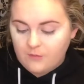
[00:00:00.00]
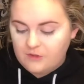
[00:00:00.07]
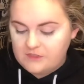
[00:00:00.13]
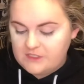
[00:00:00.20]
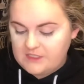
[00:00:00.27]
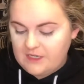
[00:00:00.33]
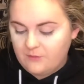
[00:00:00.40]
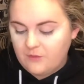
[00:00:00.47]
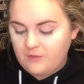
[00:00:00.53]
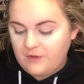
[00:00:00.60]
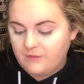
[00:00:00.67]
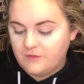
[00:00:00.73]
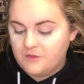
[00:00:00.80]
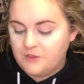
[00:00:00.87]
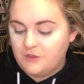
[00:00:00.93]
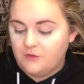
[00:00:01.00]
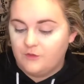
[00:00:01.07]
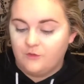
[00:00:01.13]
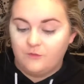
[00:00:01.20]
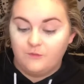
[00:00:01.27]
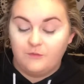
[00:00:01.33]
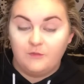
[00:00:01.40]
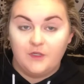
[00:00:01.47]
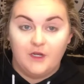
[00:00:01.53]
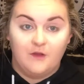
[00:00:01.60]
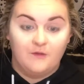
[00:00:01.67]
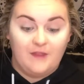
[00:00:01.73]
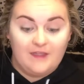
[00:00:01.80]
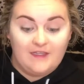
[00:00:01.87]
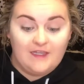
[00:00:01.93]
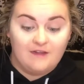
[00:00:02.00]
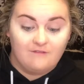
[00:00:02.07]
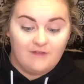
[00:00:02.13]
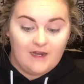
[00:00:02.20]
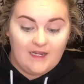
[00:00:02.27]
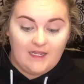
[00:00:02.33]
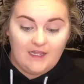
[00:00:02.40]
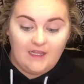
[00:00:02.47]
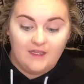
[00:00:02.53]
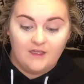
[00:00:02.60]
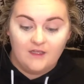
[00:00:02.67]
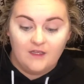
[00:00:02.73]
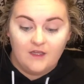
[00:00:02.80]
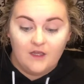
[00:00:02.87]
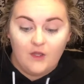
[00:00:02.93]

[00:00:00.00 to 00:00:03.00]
Most of the time when people do, you know, like get ready